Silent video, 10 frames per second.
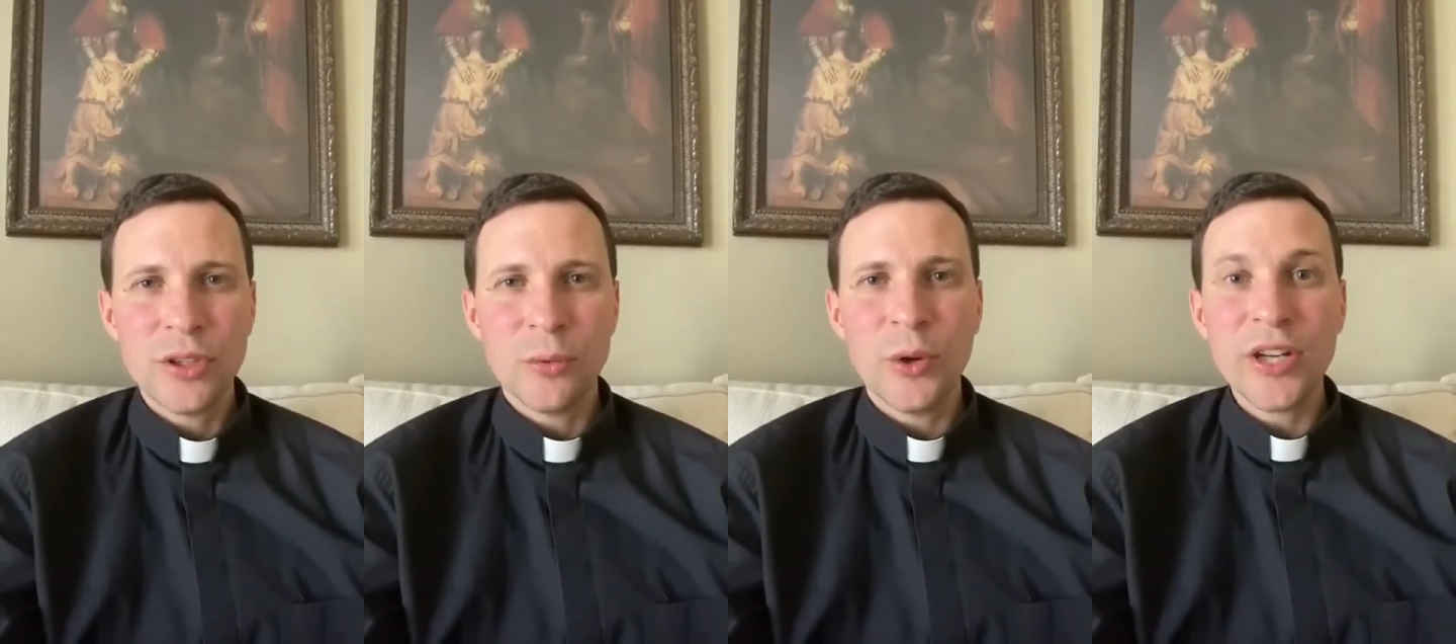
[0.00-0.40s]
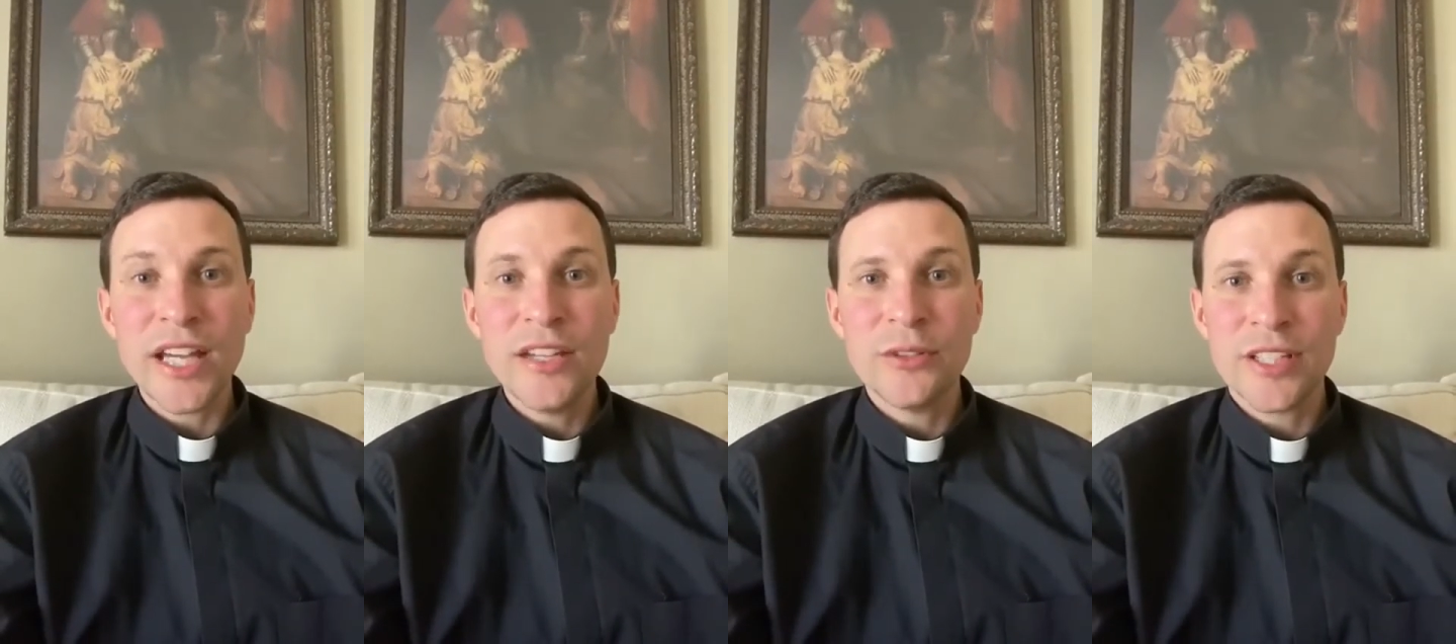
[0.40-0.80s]
or what
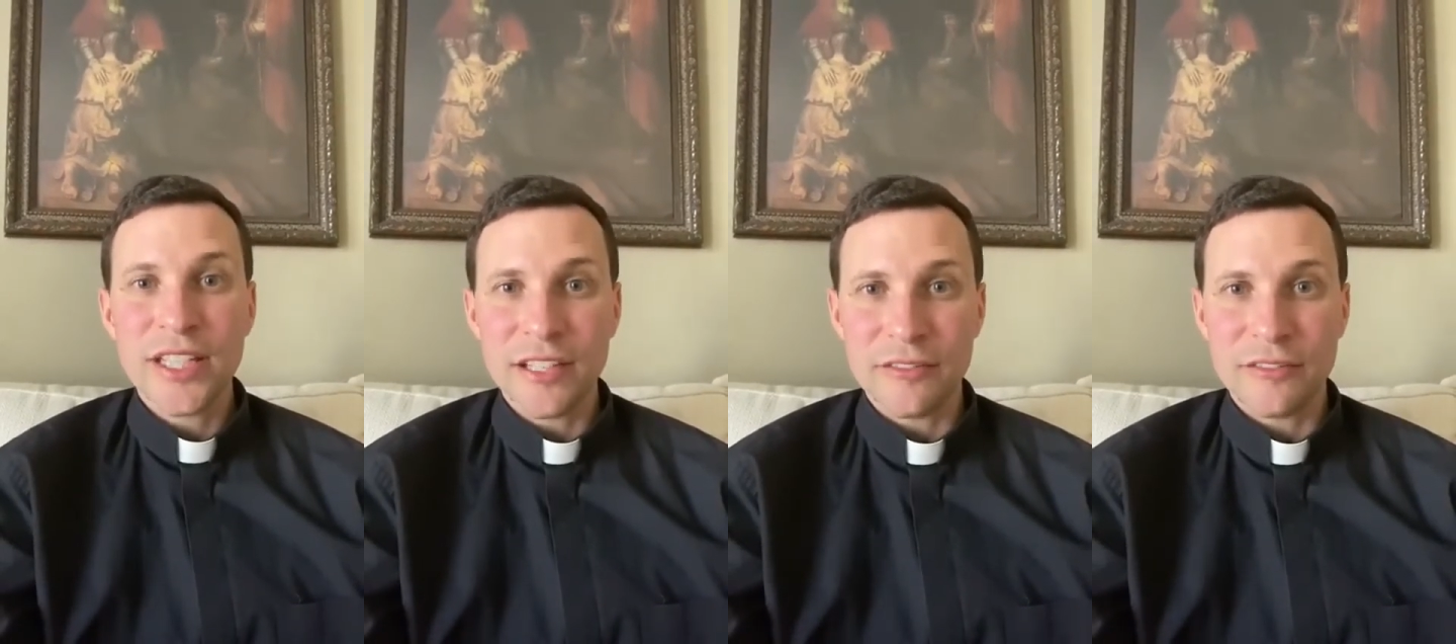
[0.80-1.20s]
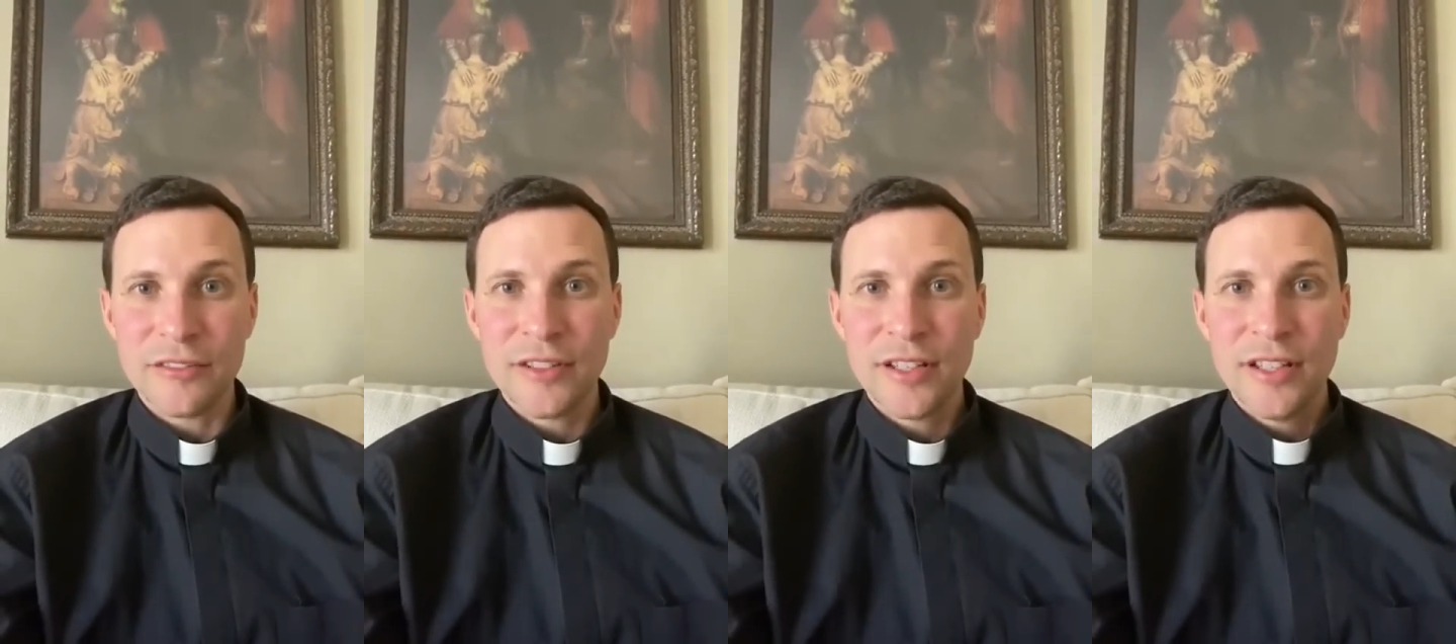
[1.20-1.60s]
can you
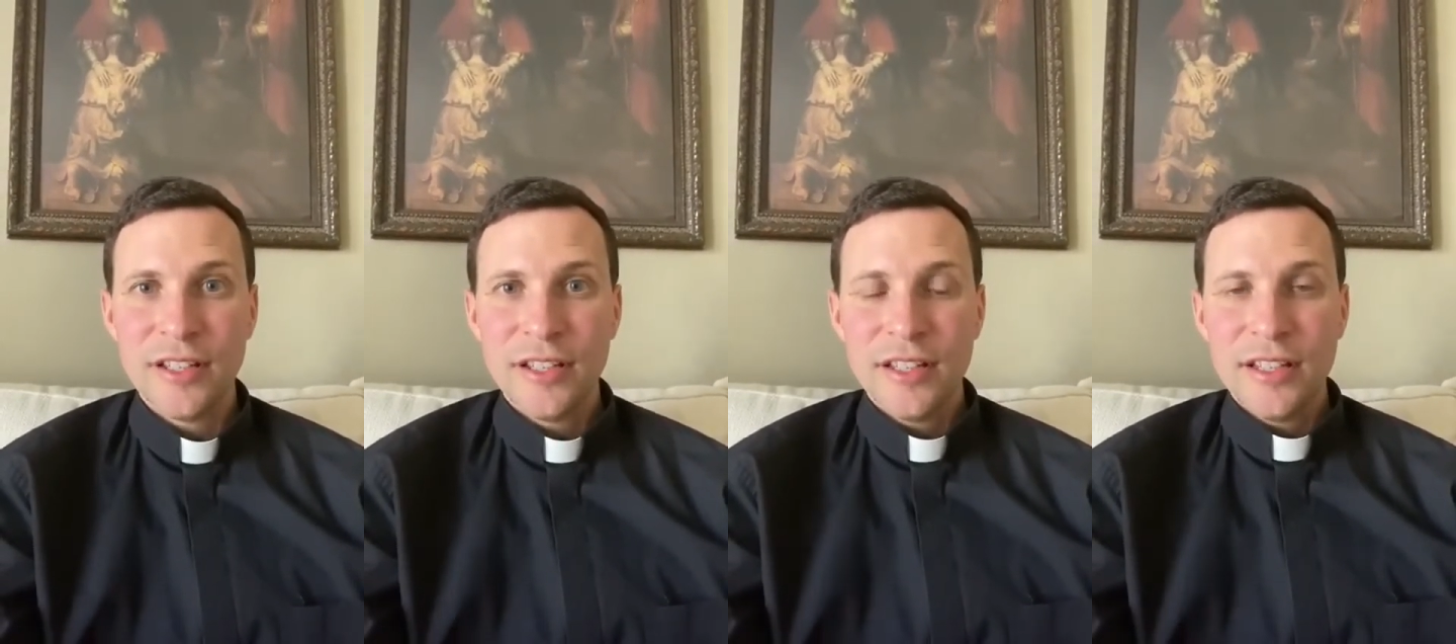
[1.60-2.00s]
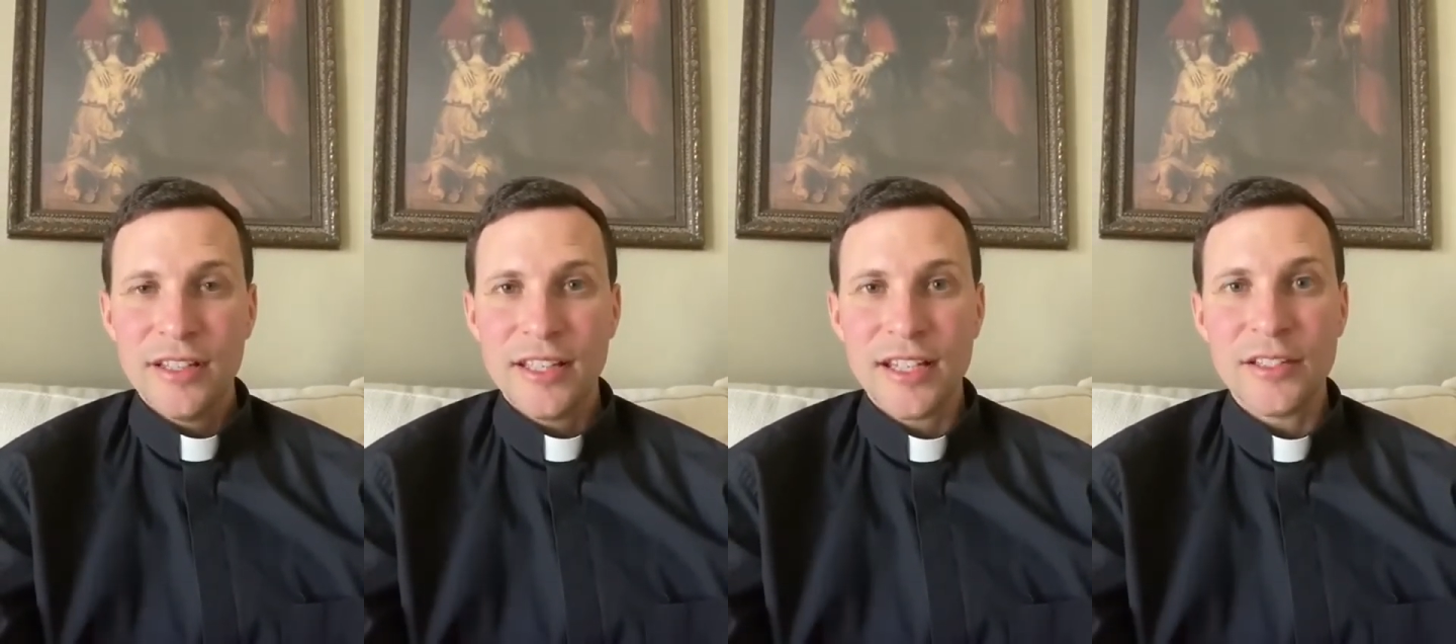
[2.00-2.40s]
give
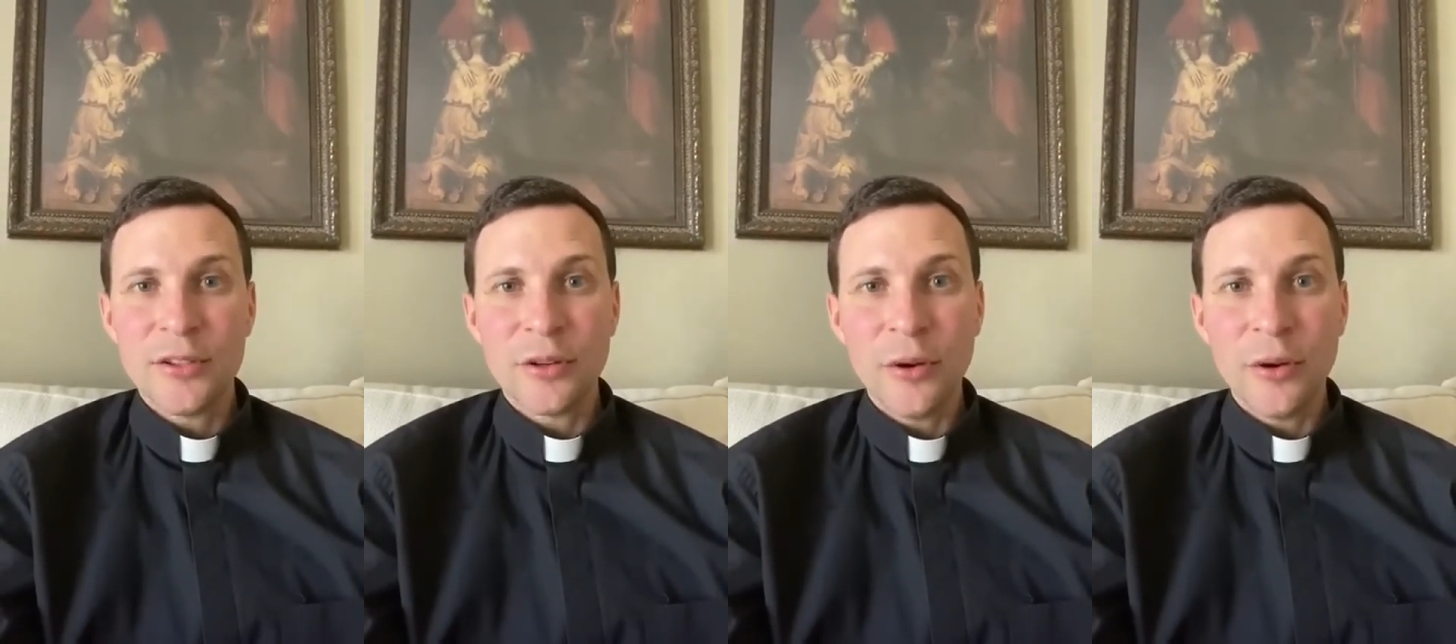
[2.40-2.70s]
that in your